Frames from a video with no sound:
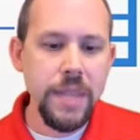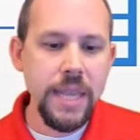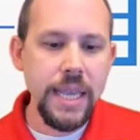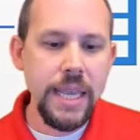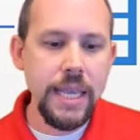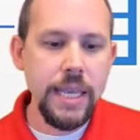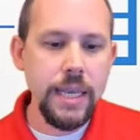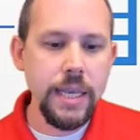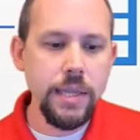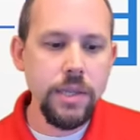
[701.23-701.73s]

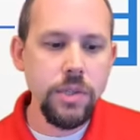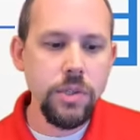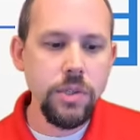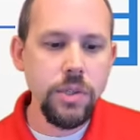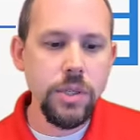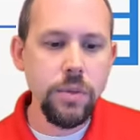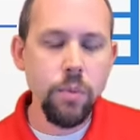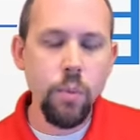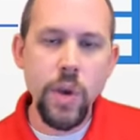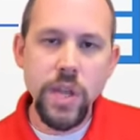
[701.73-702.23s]
is
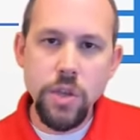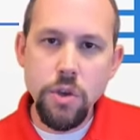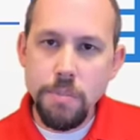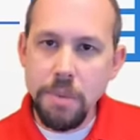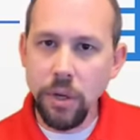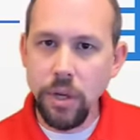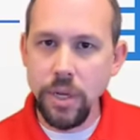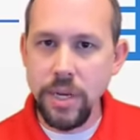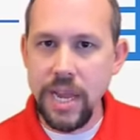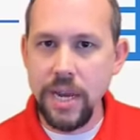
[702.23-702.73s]
when you
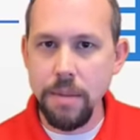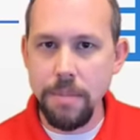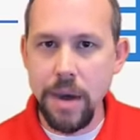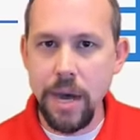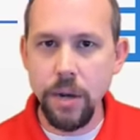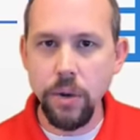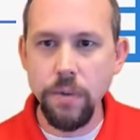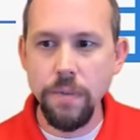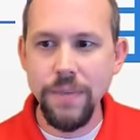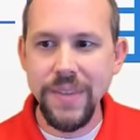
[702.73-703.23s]
build a data
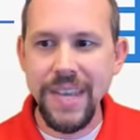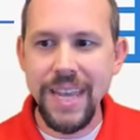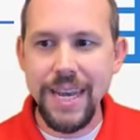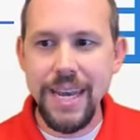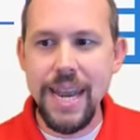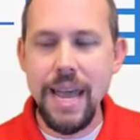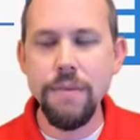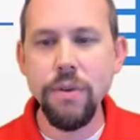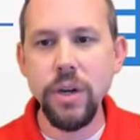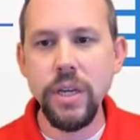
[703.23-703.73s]
model, it
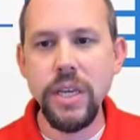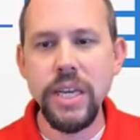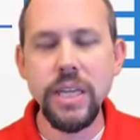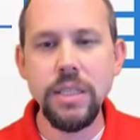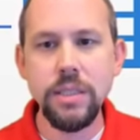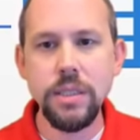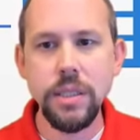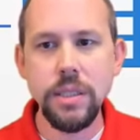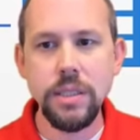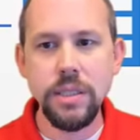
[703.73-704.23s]
never
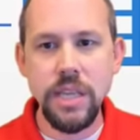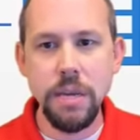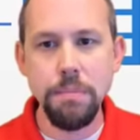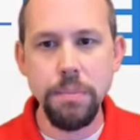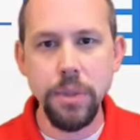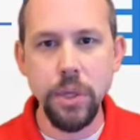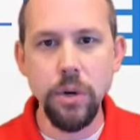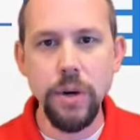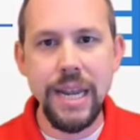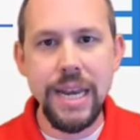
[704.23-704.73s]
gets
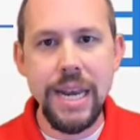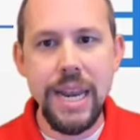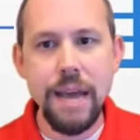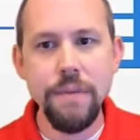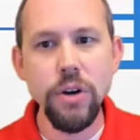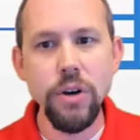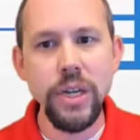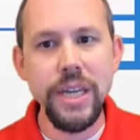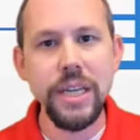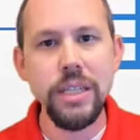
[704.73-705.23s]
simpler, it
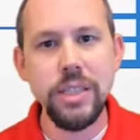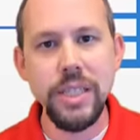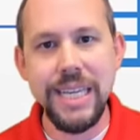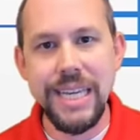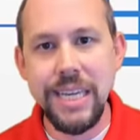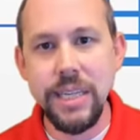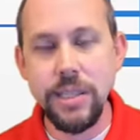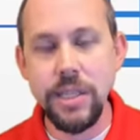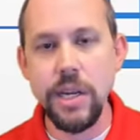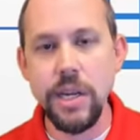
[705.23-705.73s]
never gets
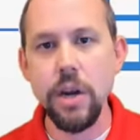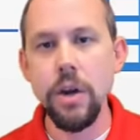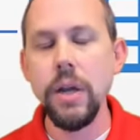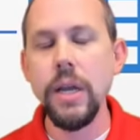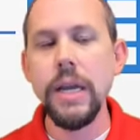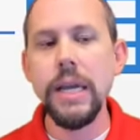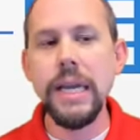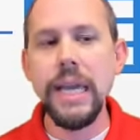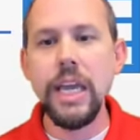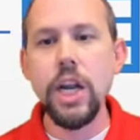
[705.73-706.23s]
easier.
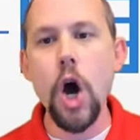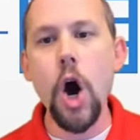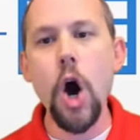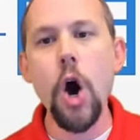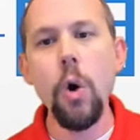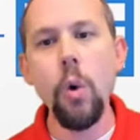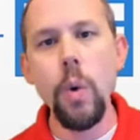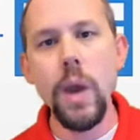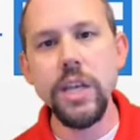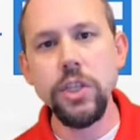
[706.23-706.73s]
It
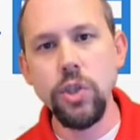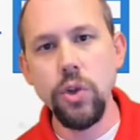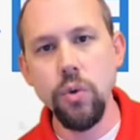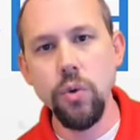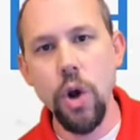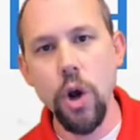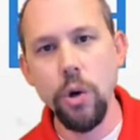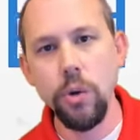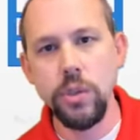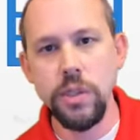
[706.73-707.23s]
always
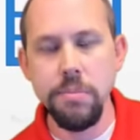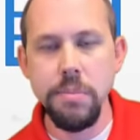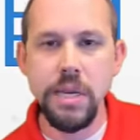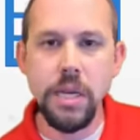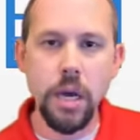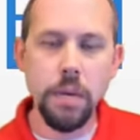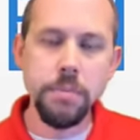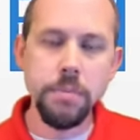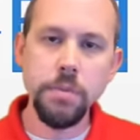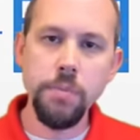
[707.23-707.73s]
grows and
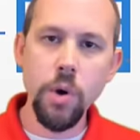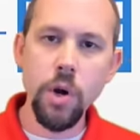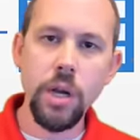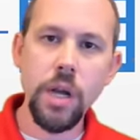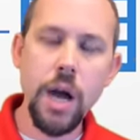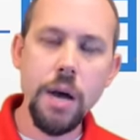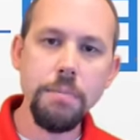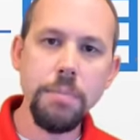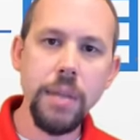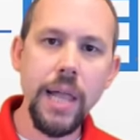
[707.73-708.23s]
becomes more
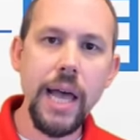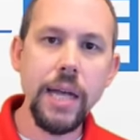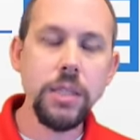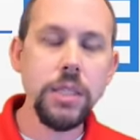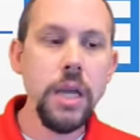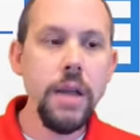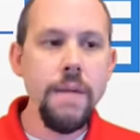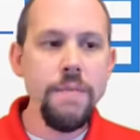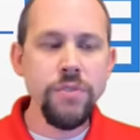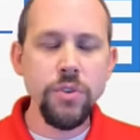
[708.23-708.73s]
complex.
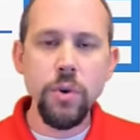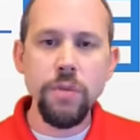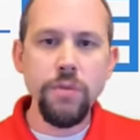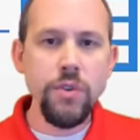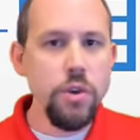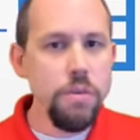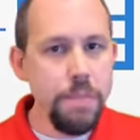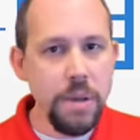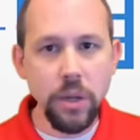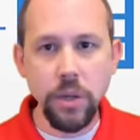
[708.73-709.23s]
So if
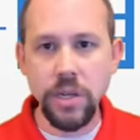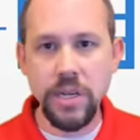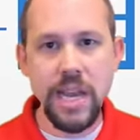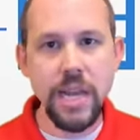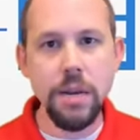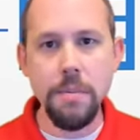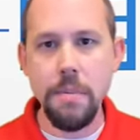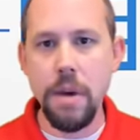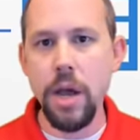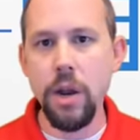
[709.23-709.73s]
you build a
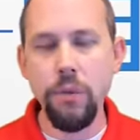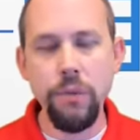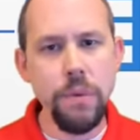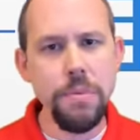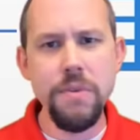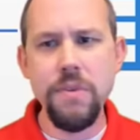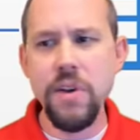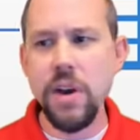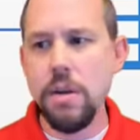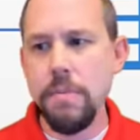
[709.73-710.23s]
data model from
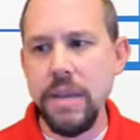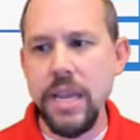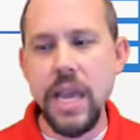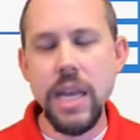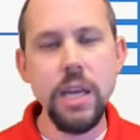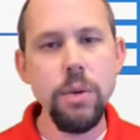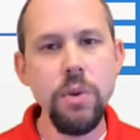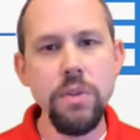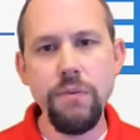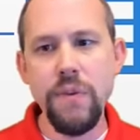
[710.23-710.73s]
the very
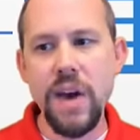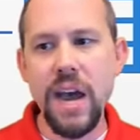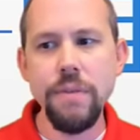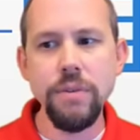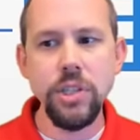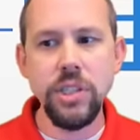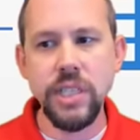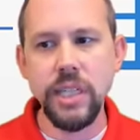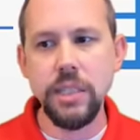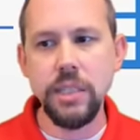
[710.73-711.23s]
beginning with five
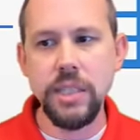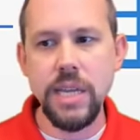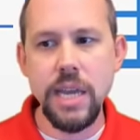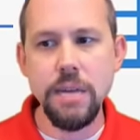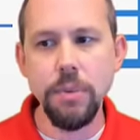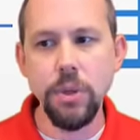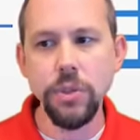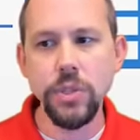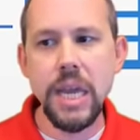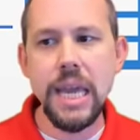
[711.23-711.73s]
or six
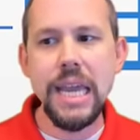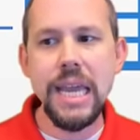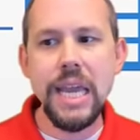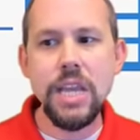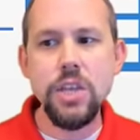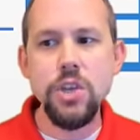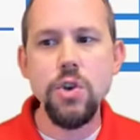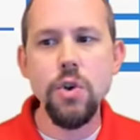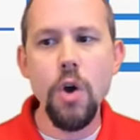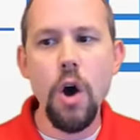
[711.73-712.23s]
tables
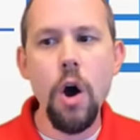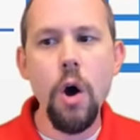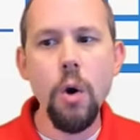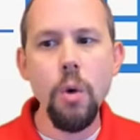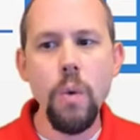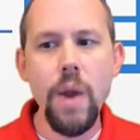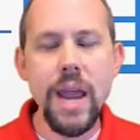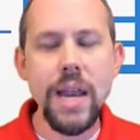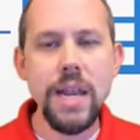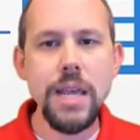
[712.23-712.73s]
and you're
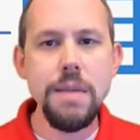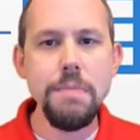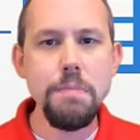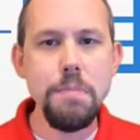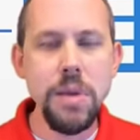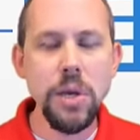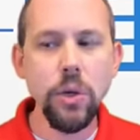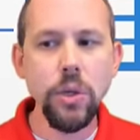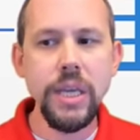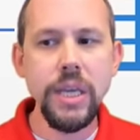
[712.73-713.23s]
already
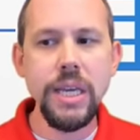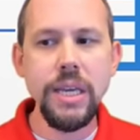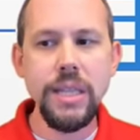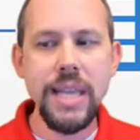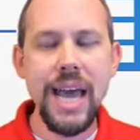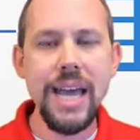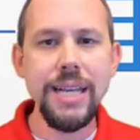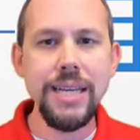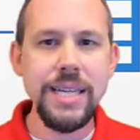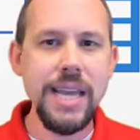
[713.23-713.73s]
building
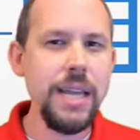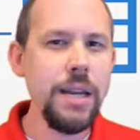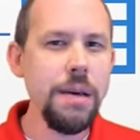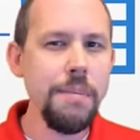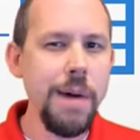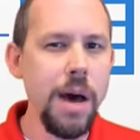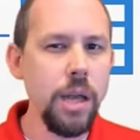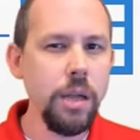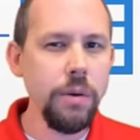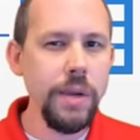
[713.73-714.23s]
that data
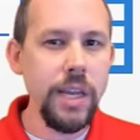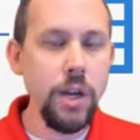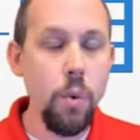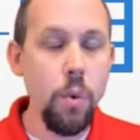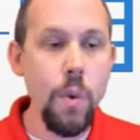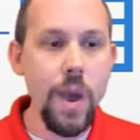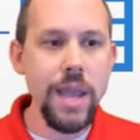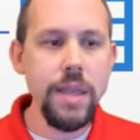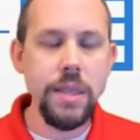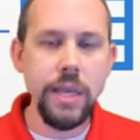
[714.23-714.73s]
model in a
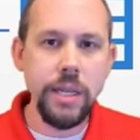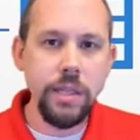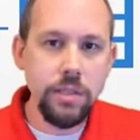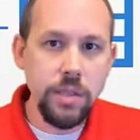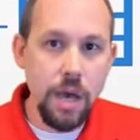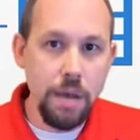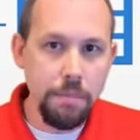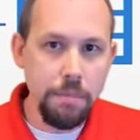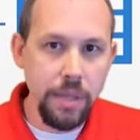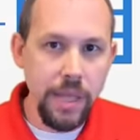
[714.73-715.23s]
way that is
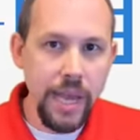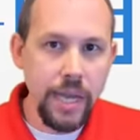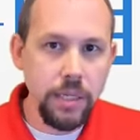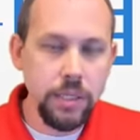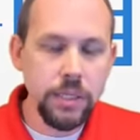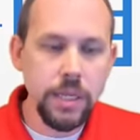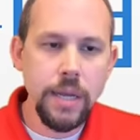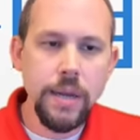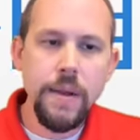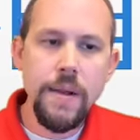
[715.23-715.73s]

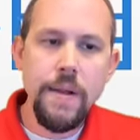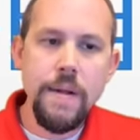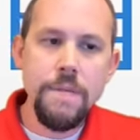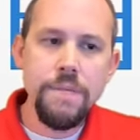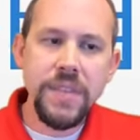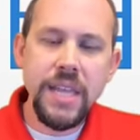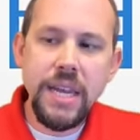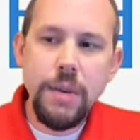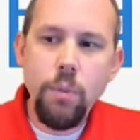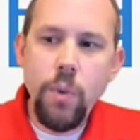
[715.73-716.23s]
complex,
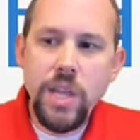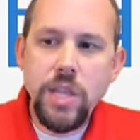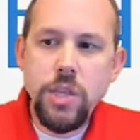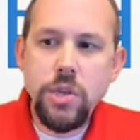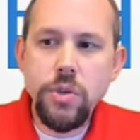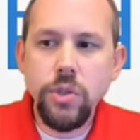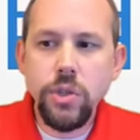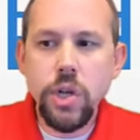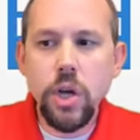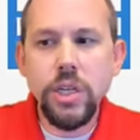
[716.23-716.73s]
then when
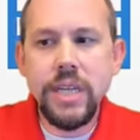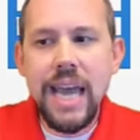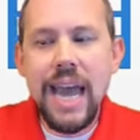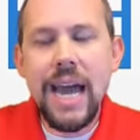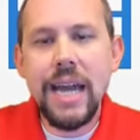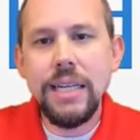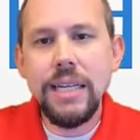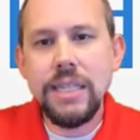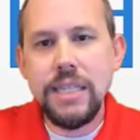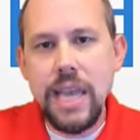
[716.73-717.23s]
you start to
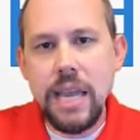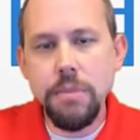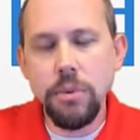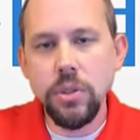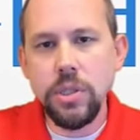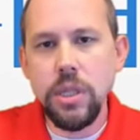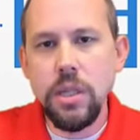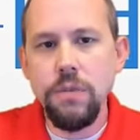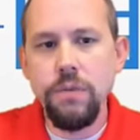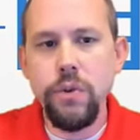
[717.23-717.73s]
add
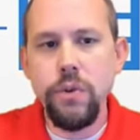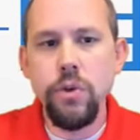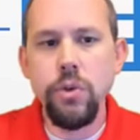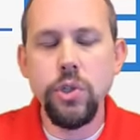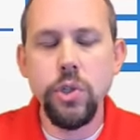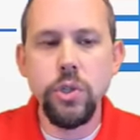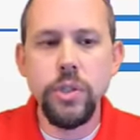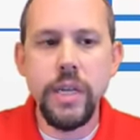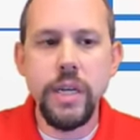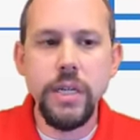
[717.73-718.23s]
tables in the
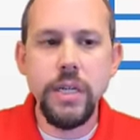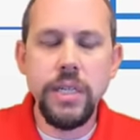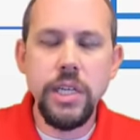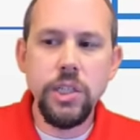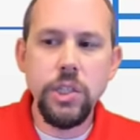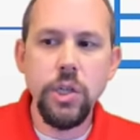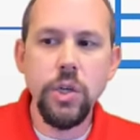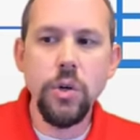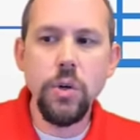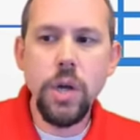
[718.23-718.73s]
futures and
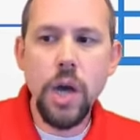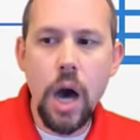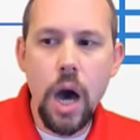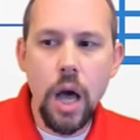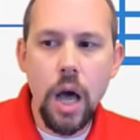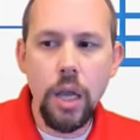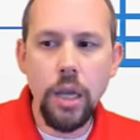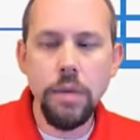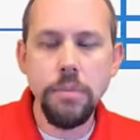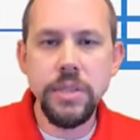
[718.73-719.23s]
additional
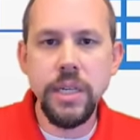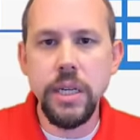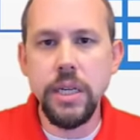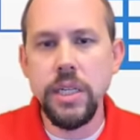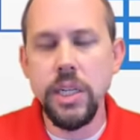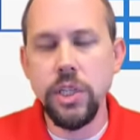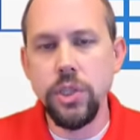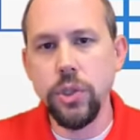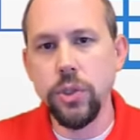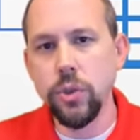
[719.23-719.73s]
columns and
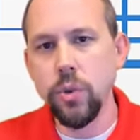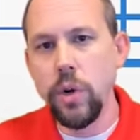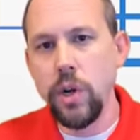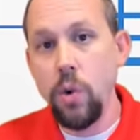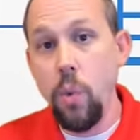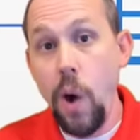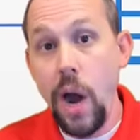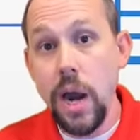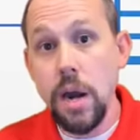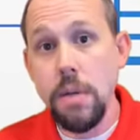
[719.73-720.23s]
additional
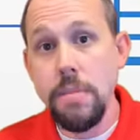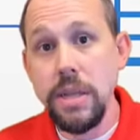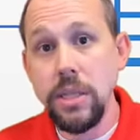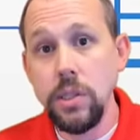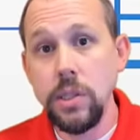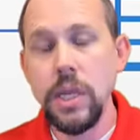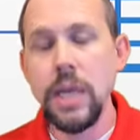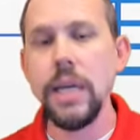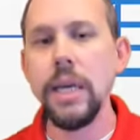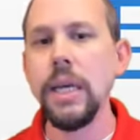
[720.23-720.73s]

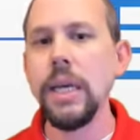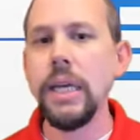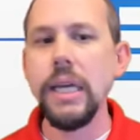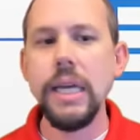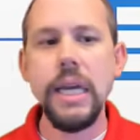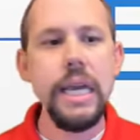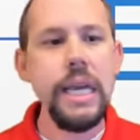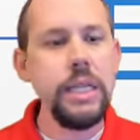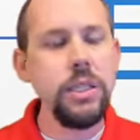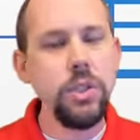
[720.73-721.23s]
requirements,
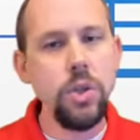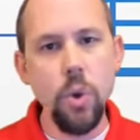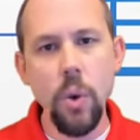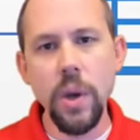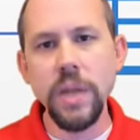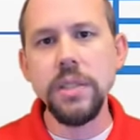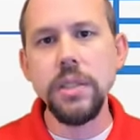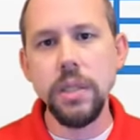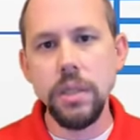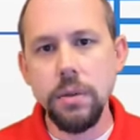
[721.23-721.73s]
it's
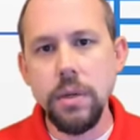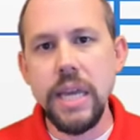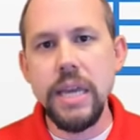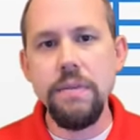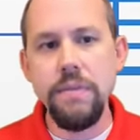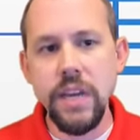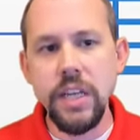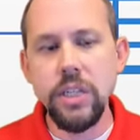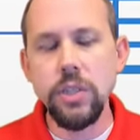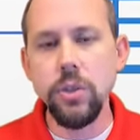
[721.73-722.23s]
going to
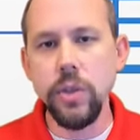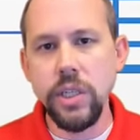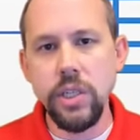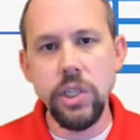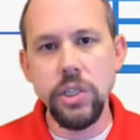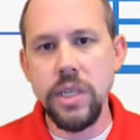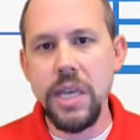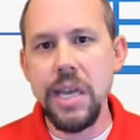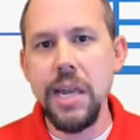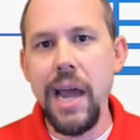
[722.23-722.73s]
eventually
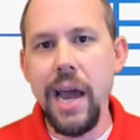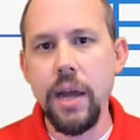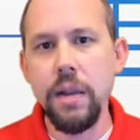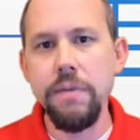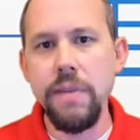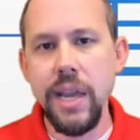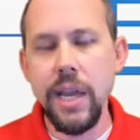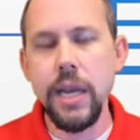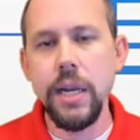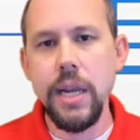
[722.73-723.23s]
just get out of
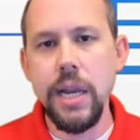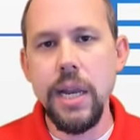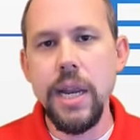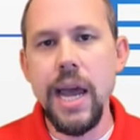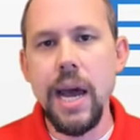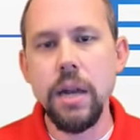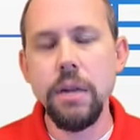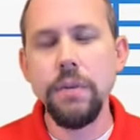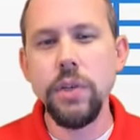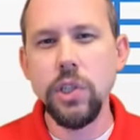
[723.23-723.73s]
hand and
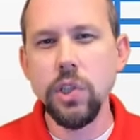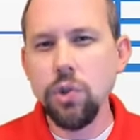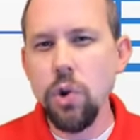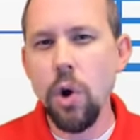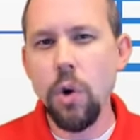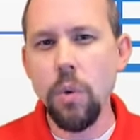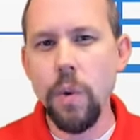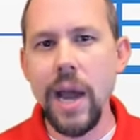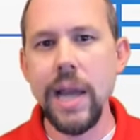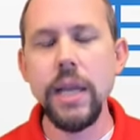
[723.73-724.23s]
out of
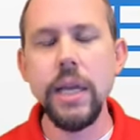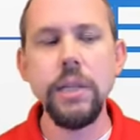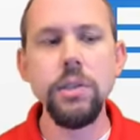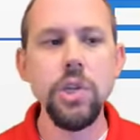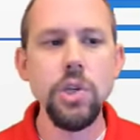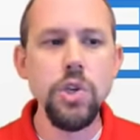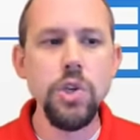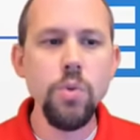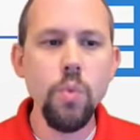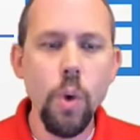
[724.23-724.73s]
control, right? And so
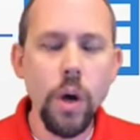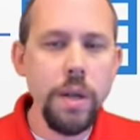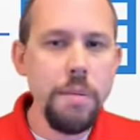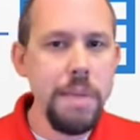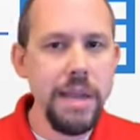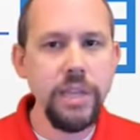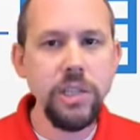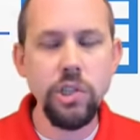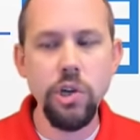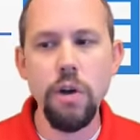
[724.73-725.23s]
you want to
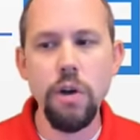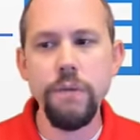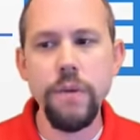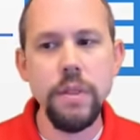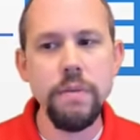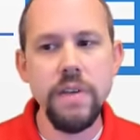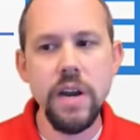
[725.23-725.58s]
make sure from the